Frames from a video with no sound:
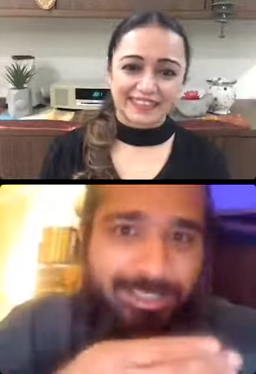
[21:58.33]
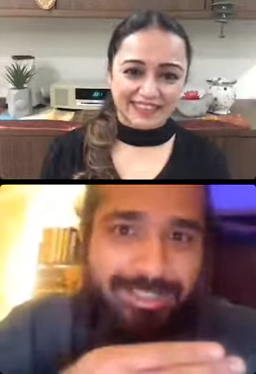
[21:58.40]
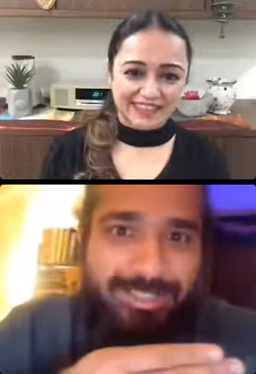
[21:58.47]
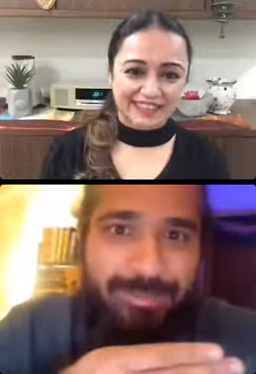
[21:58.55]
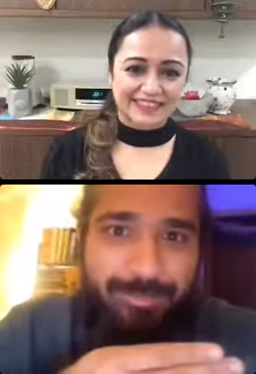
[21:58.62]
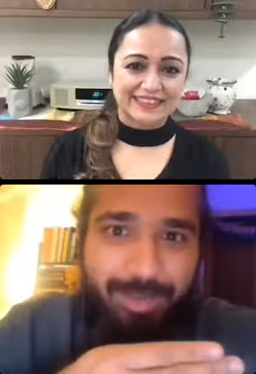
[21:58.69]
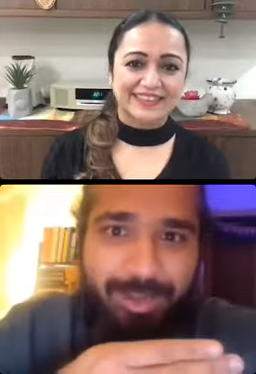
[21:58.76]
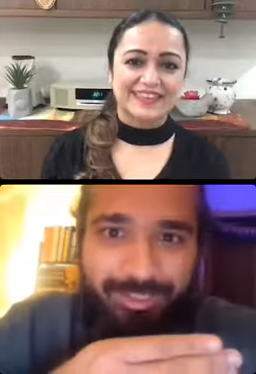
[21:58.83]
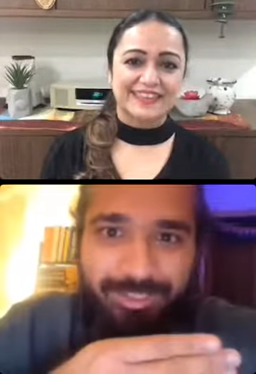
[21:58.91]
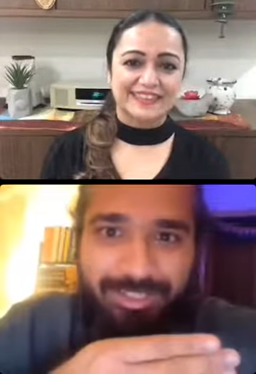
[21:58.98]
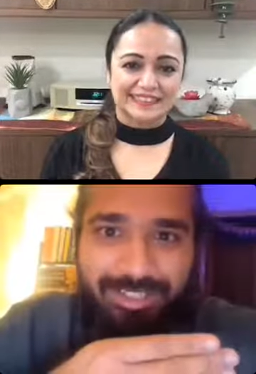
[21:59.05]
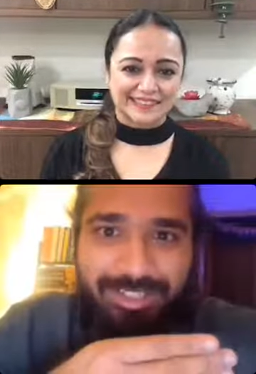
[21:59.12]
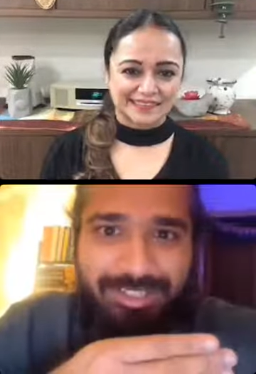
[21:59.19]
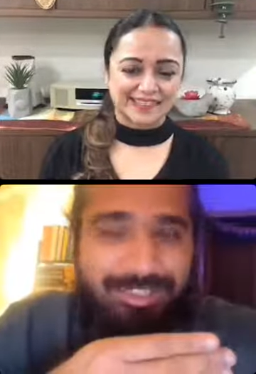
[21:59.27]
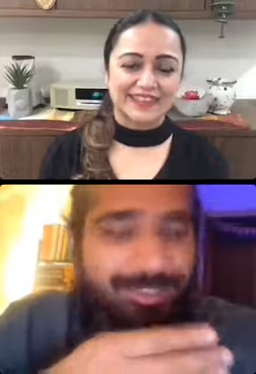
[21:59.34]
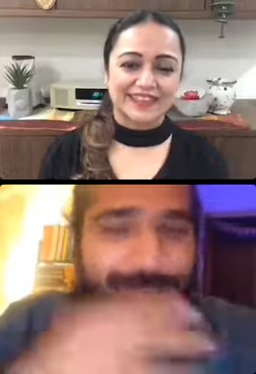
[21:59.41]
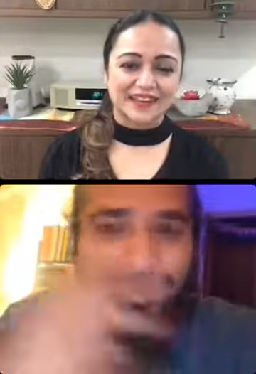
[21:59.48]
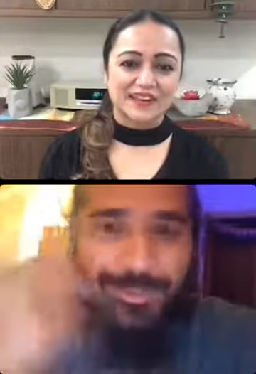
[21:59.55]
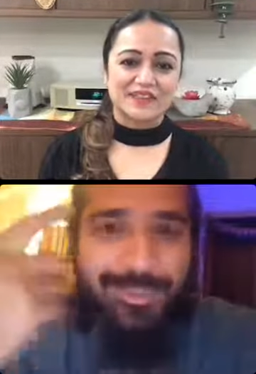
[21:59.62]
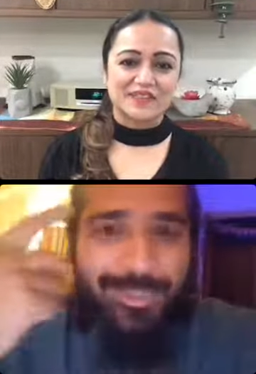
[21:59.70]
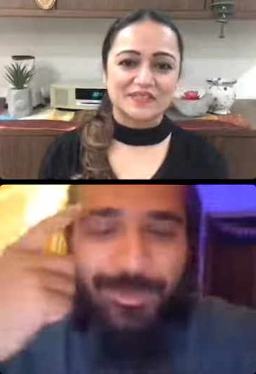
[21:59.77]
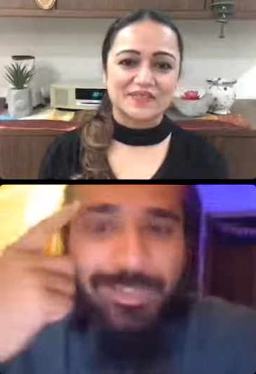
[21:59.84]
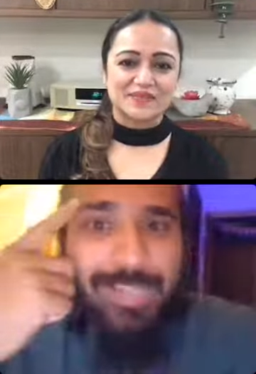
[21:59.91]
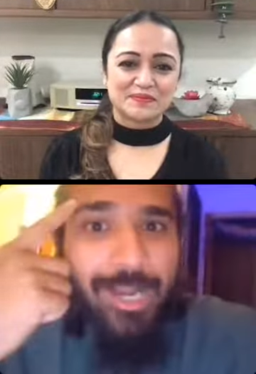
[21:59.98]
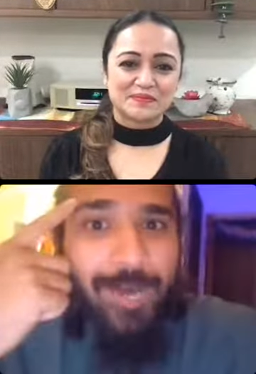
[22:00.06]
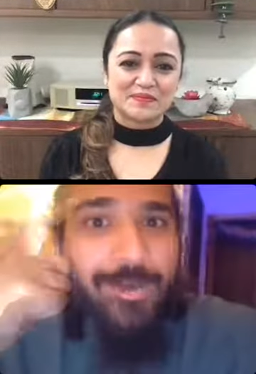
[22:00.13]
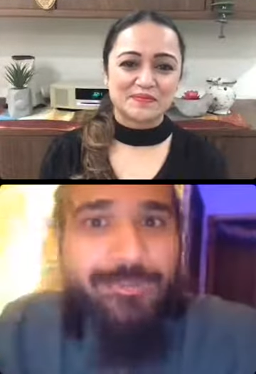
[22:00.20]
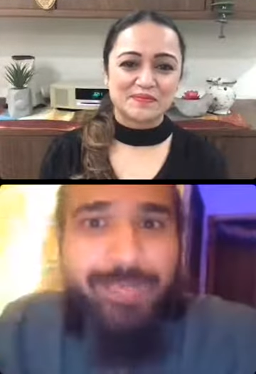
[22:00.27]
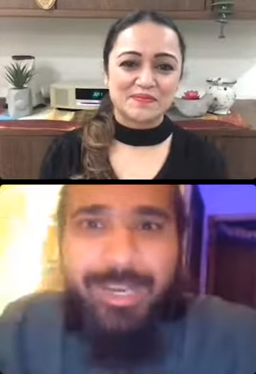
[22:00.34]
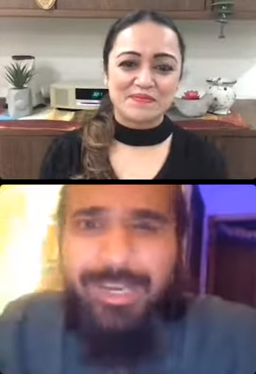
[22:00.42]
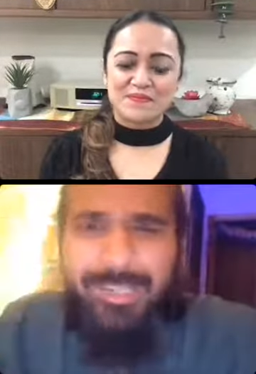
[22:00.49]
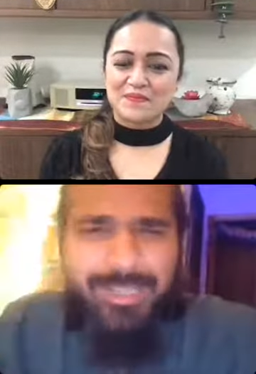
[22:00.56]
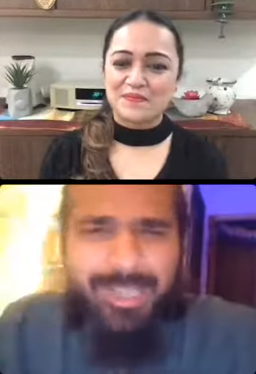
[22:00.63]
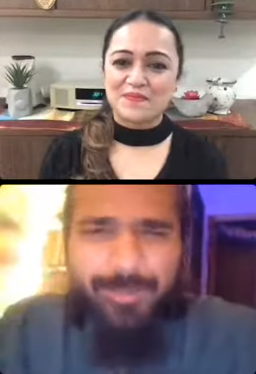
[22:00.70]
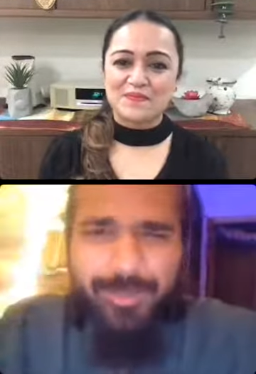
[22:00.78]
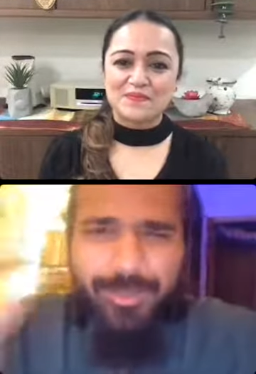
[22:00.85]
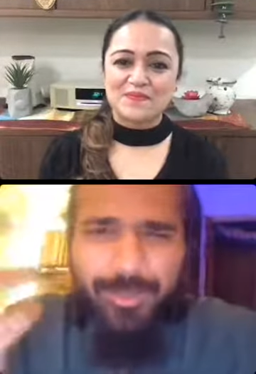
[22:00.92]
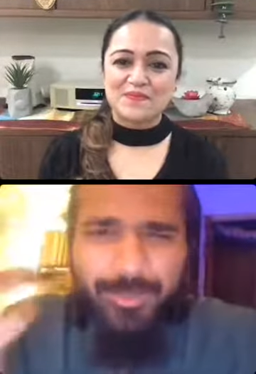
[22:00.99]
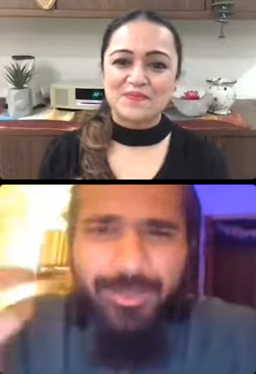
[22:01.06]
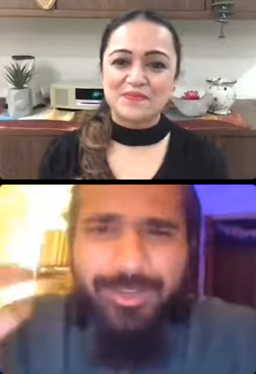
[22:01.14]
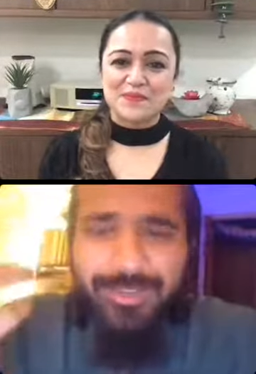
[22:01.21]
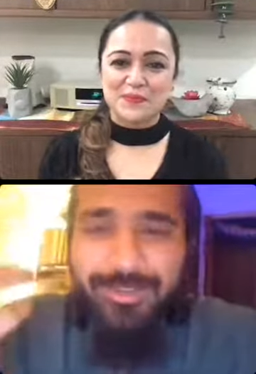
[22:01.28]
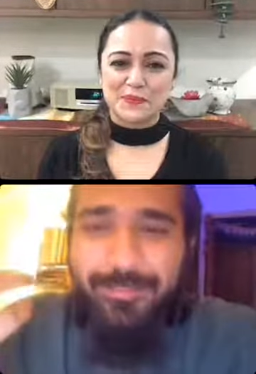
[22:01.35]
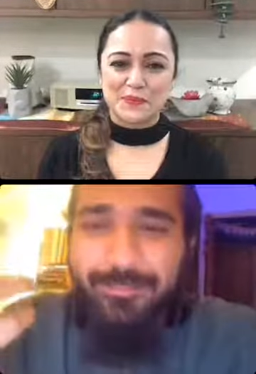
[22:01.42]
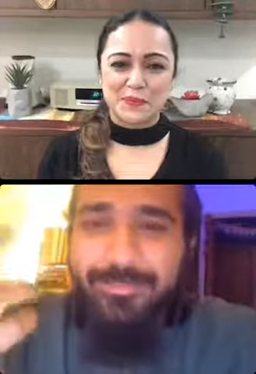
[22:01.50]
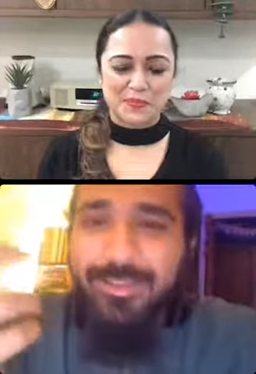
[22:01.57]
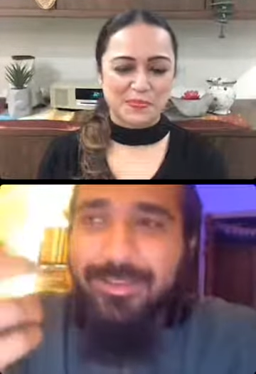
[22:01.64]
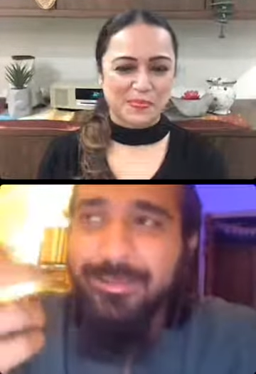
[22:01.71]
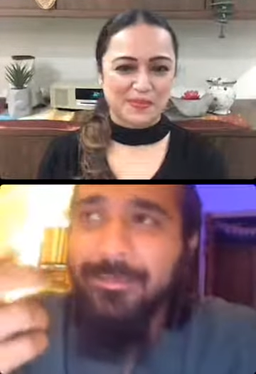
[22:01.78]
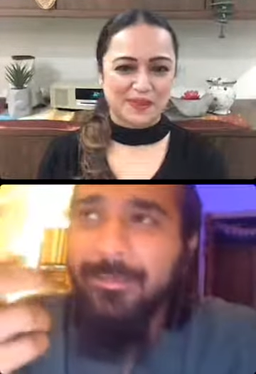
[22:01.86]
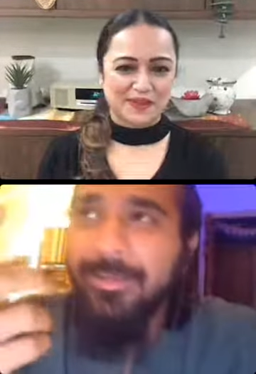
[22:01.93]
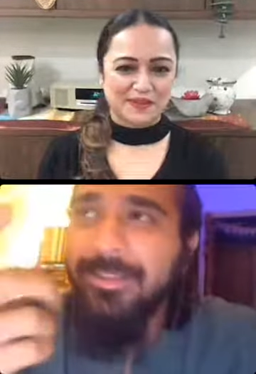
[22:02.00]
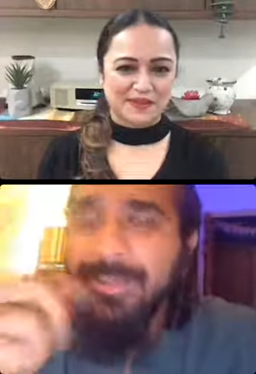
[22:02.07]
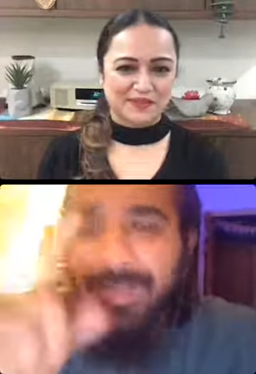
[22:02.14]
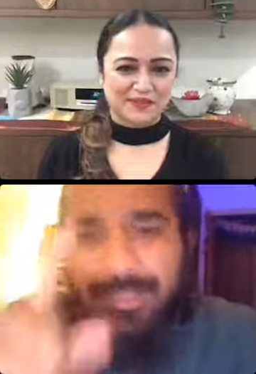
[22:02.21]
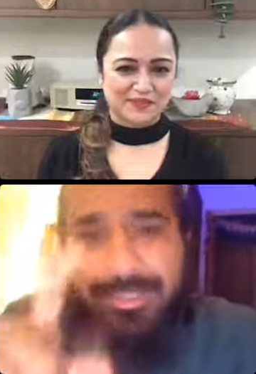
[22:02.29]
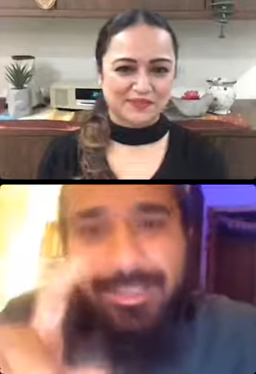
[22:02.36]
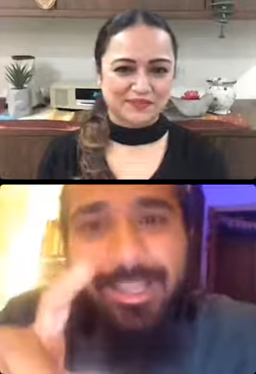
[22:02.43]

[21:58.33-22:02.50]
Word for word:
Speaker 1: this in march yeah. so it was out of my head that i'm going to do it but the reason